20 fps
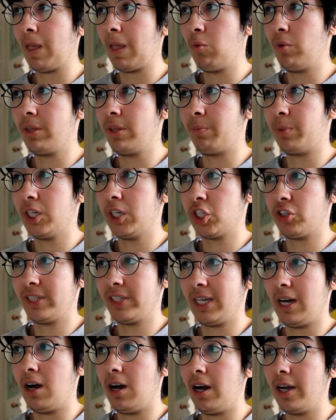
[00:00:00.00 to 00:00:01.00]
where the pressure
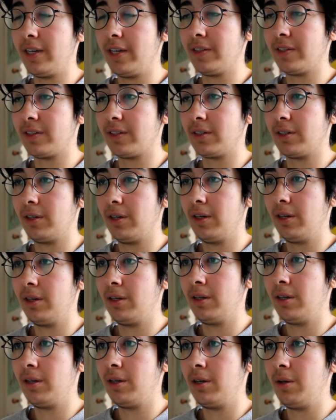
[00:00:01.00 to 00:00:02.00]
is at highest,
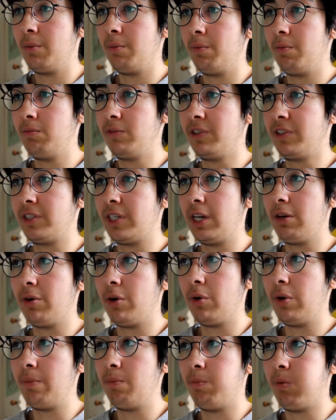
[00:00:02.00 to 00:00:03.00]

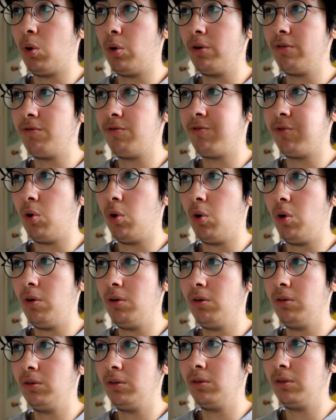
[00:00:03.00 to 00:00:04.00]
0 and
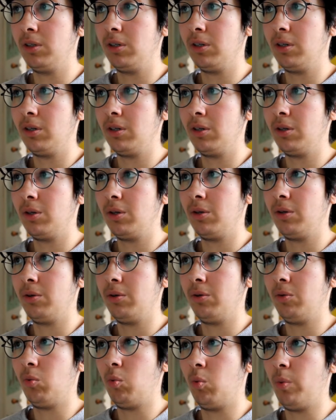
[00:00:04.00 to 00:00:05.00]
0.4,
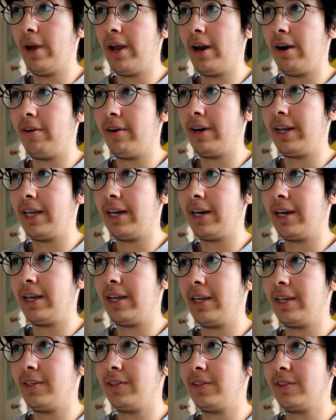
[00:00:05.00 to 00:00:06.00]
where it
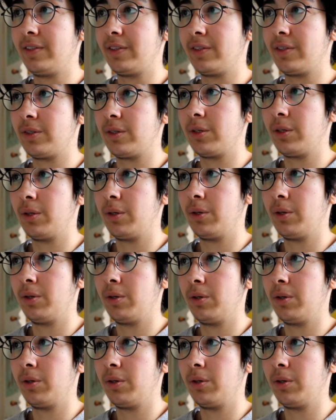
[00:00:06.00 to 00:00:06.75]
is